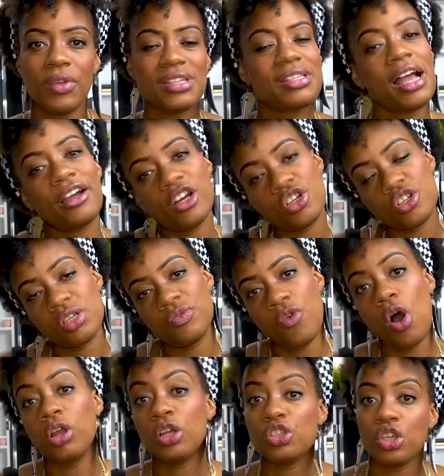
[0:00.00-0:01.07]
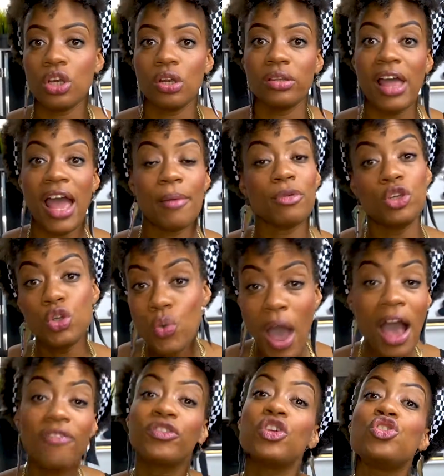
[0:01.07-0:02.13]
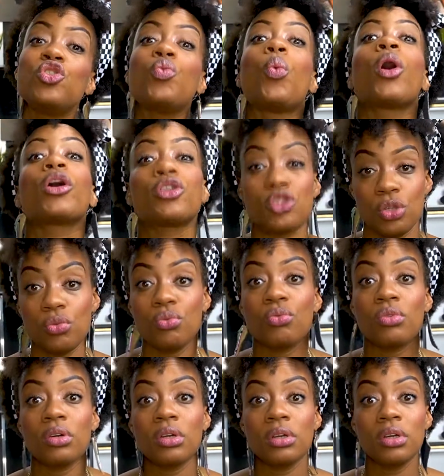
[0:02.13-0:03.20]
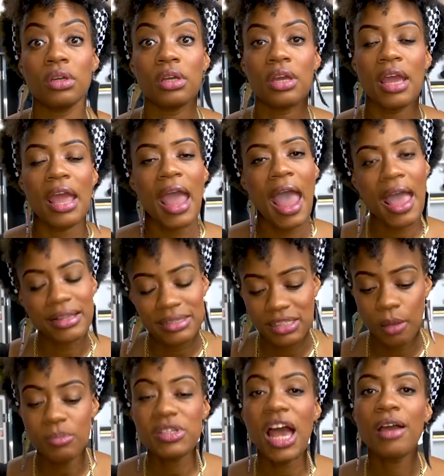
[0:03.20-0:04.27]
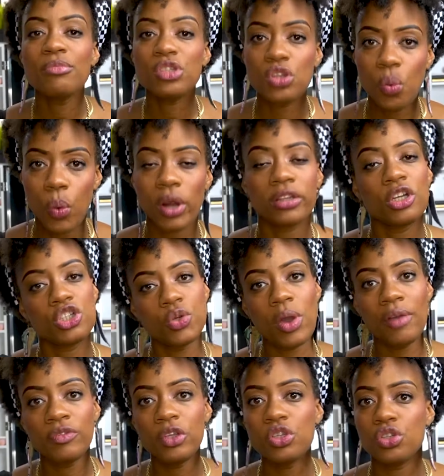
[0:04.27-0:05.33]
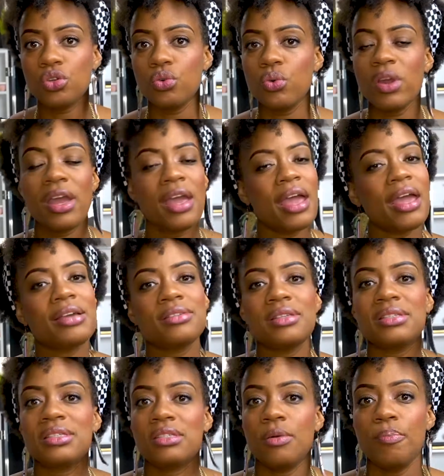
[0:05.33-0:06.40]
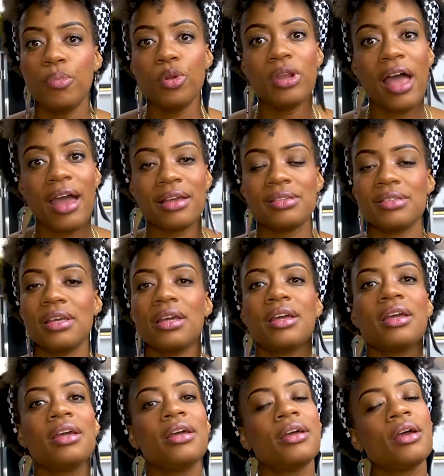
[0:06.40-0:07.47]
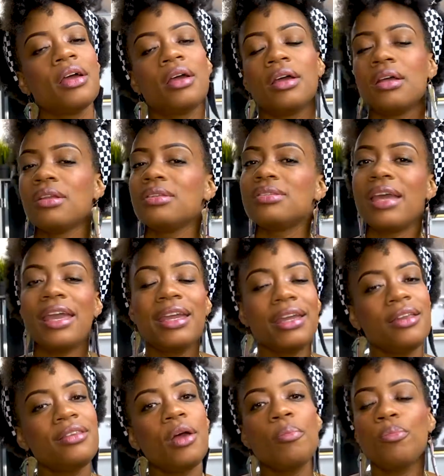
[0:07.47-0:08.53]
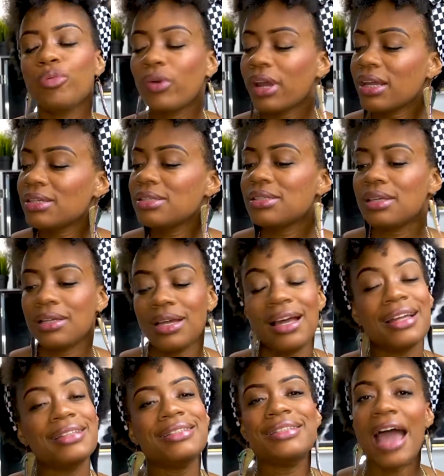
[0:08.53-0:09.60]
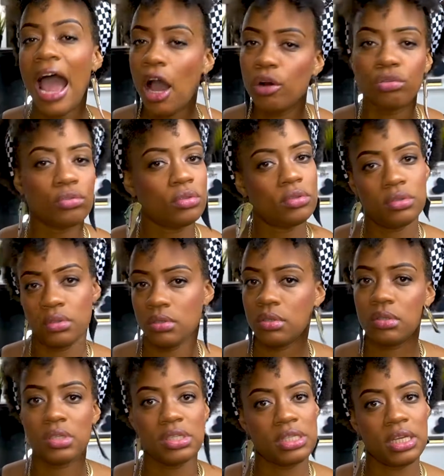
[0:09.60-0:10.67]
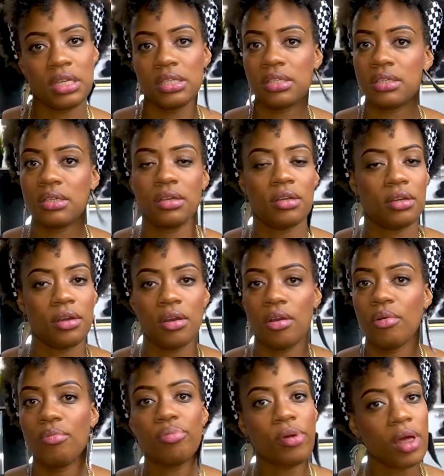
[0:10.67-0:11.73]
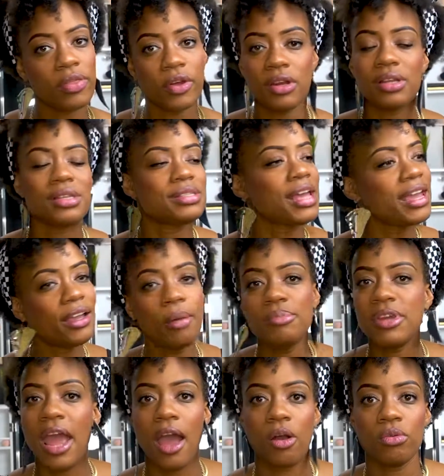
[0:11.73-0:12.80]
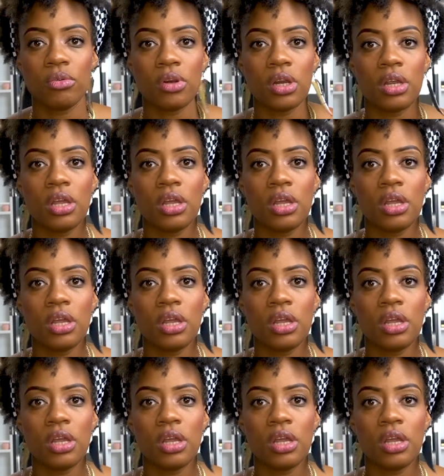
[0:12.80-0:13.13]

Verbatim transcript: It's not going to just fall into your lap. You have to do work too. And sometimes the work that you have to do is as simple as taking them bricks down, sis, brother, take them down.